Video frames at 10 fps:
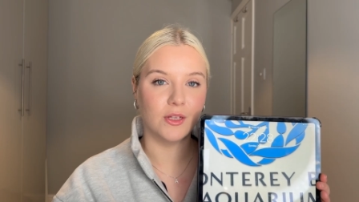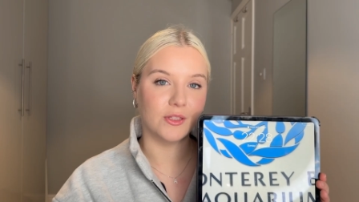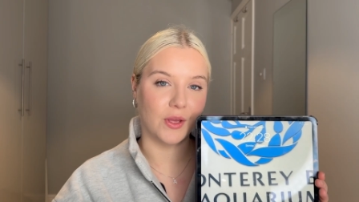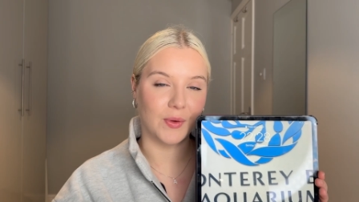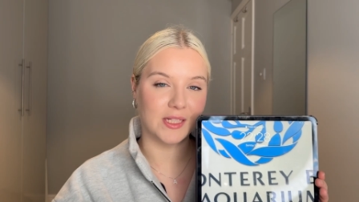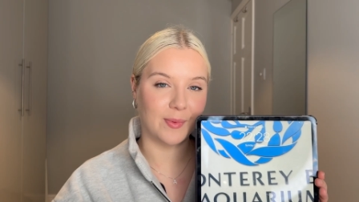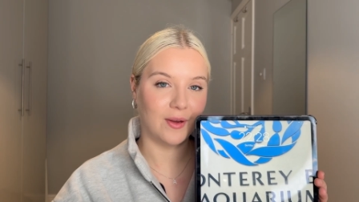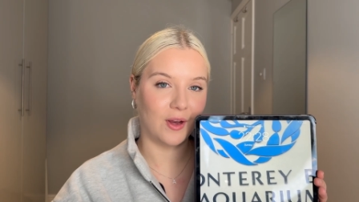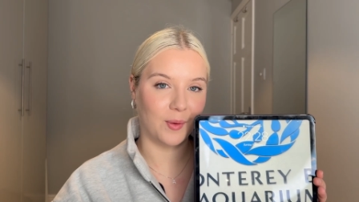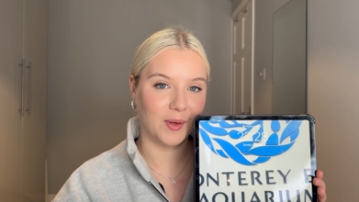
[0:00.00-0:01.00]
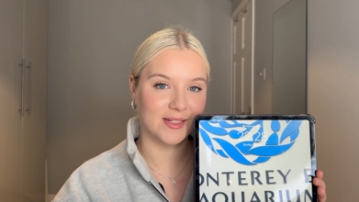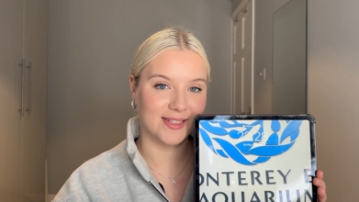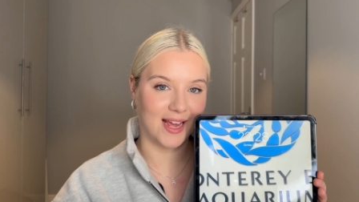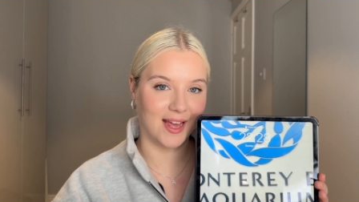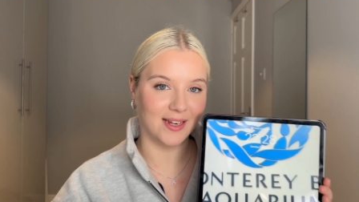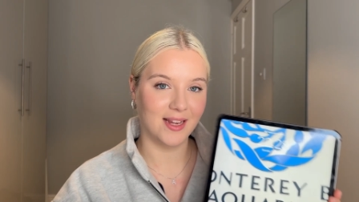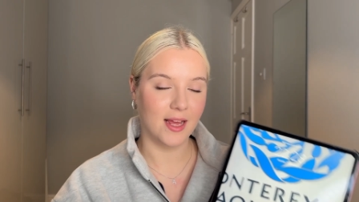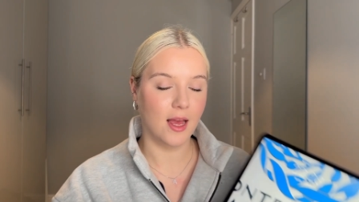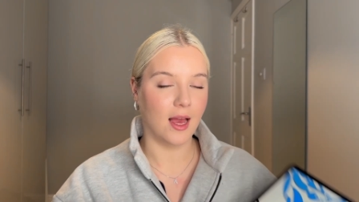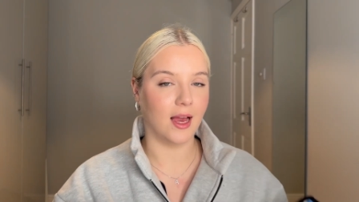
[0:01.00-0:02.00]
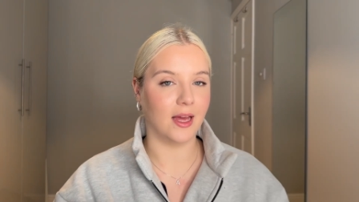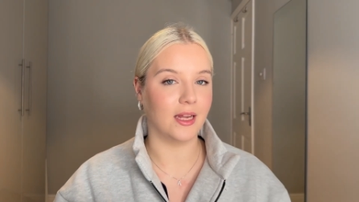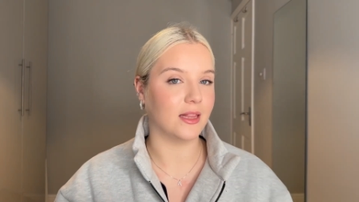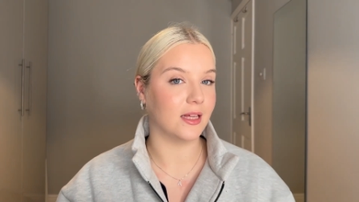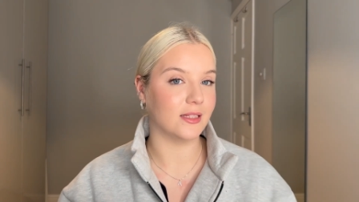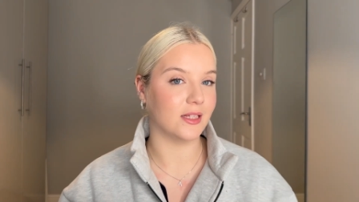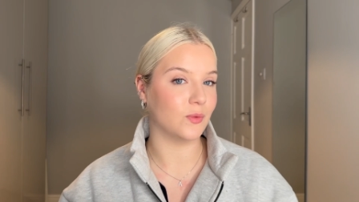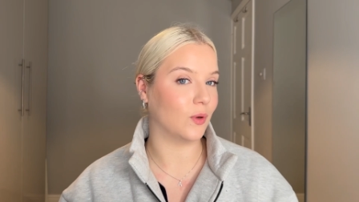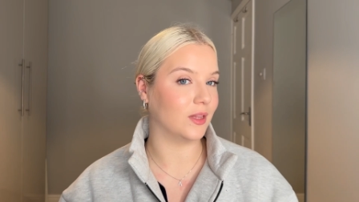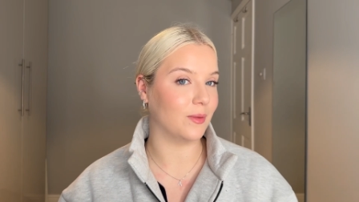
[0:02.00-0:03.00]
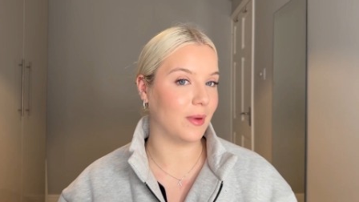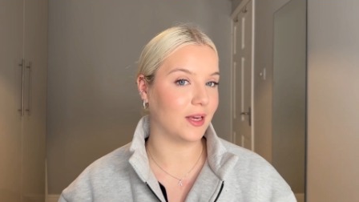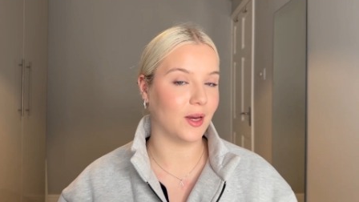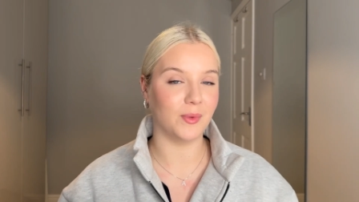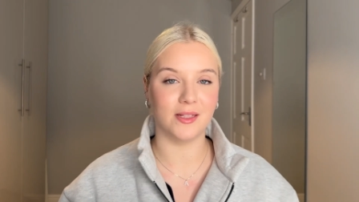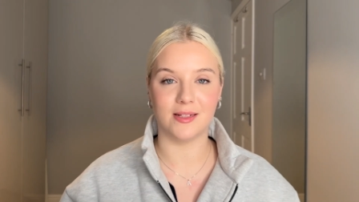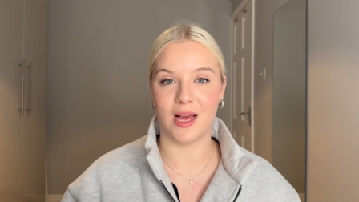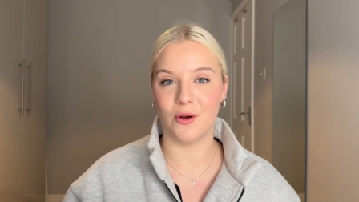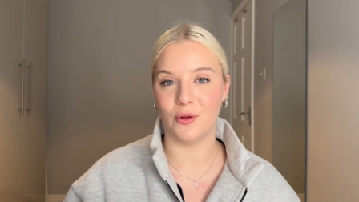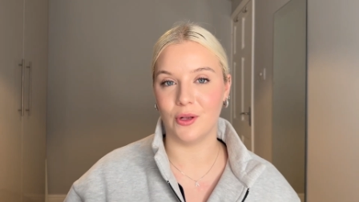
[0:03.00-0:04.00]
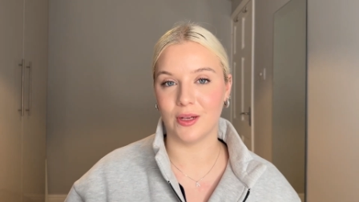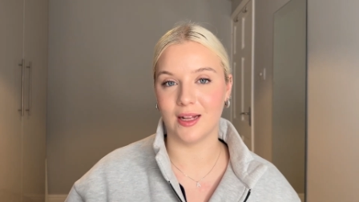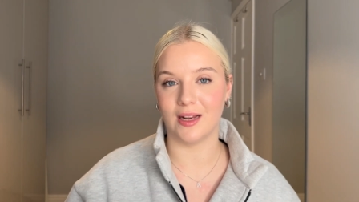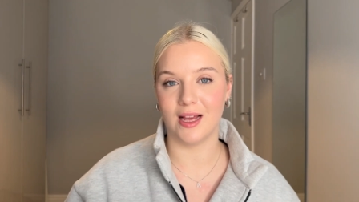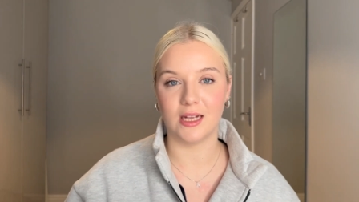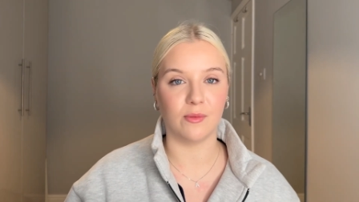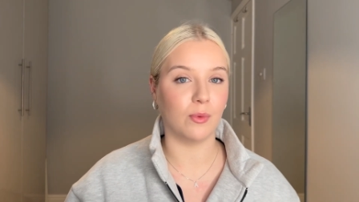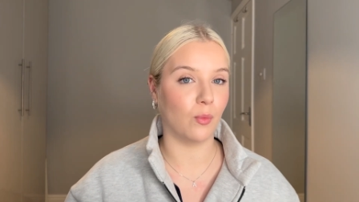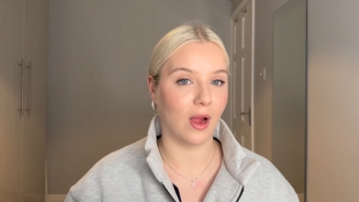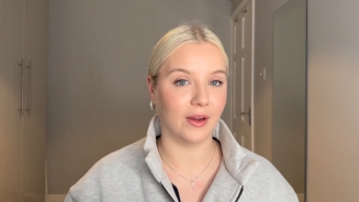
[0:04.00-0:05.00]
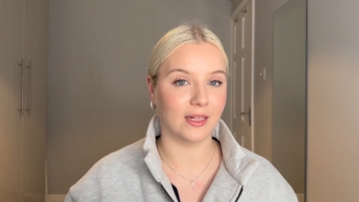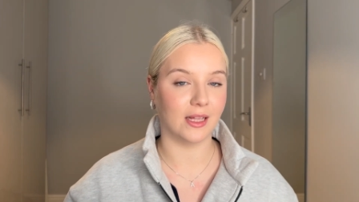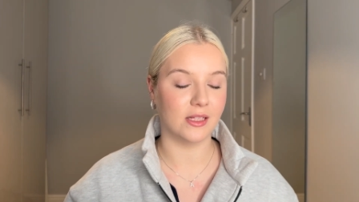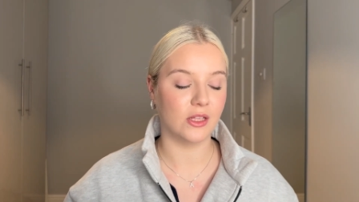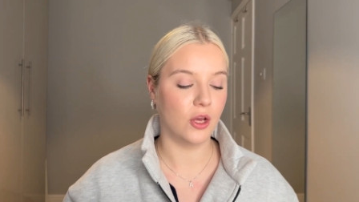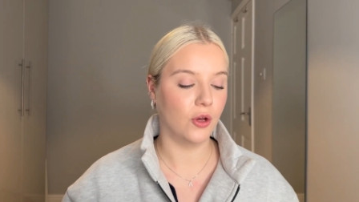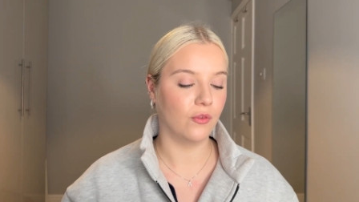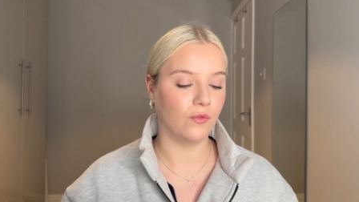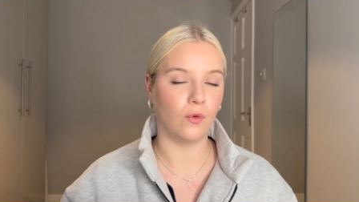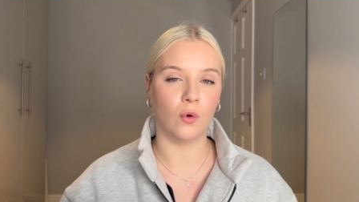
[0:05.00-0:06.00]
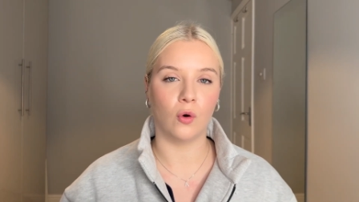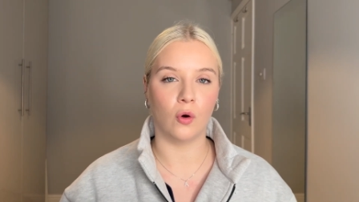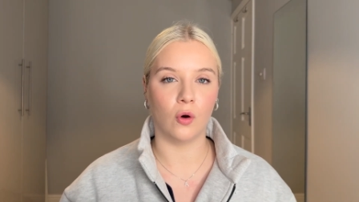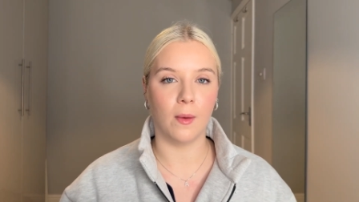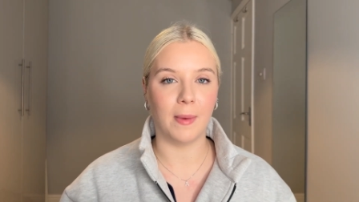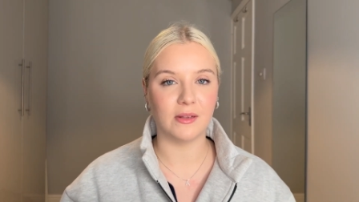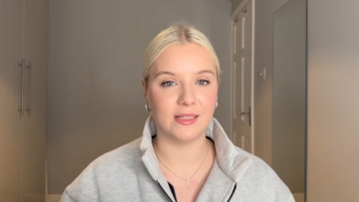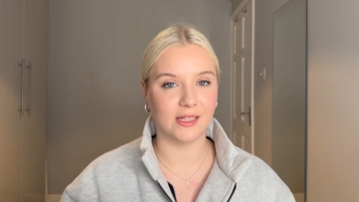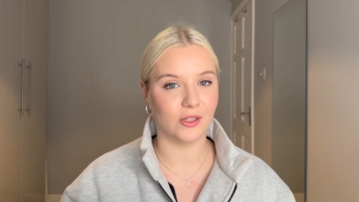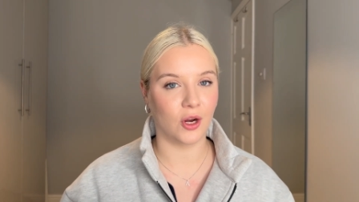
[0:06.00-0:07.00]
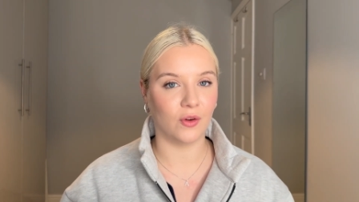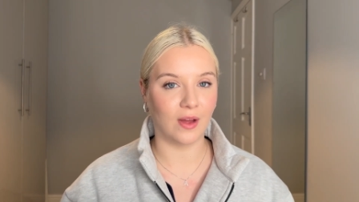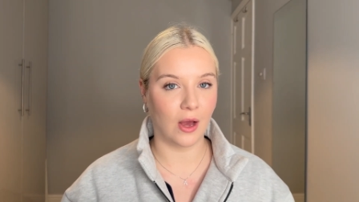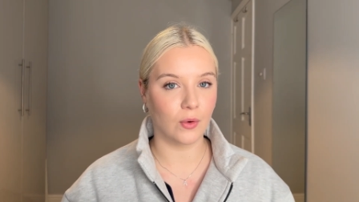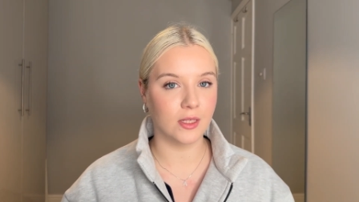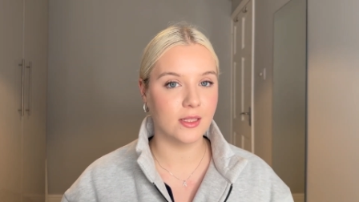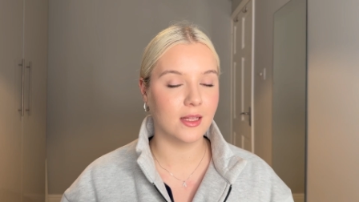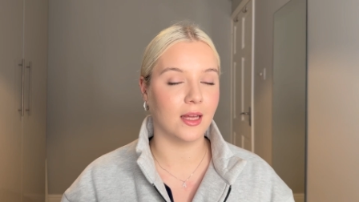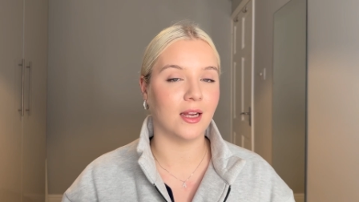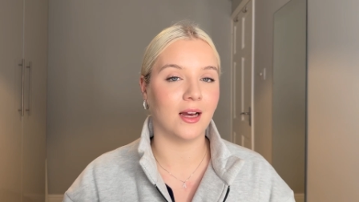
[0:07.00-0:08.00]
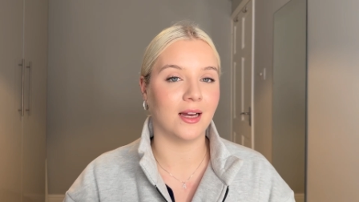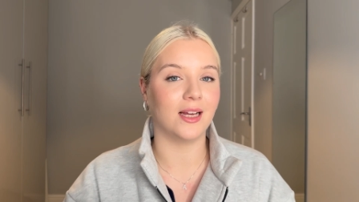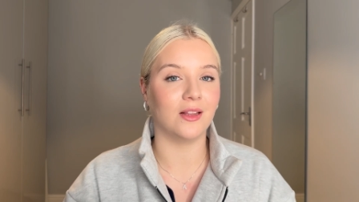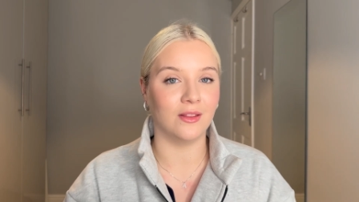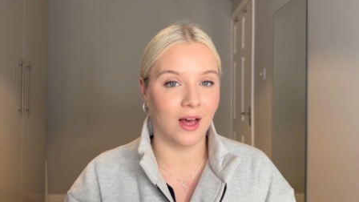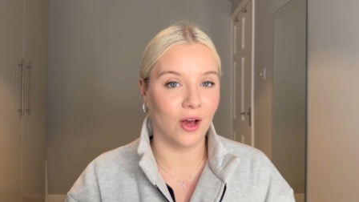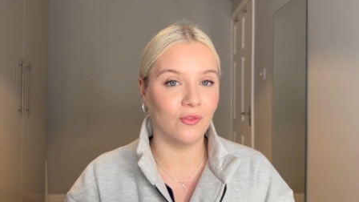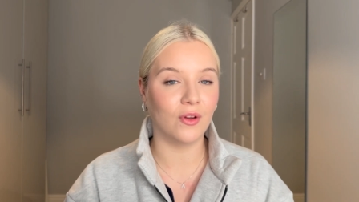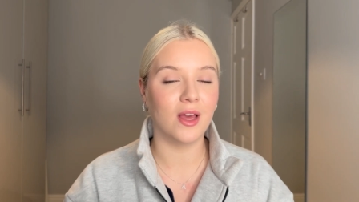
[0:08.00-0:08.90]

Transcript: So it's about half past 10 and this is what the makeup is now looking like. I've been wearing this for about six and a half hours and I love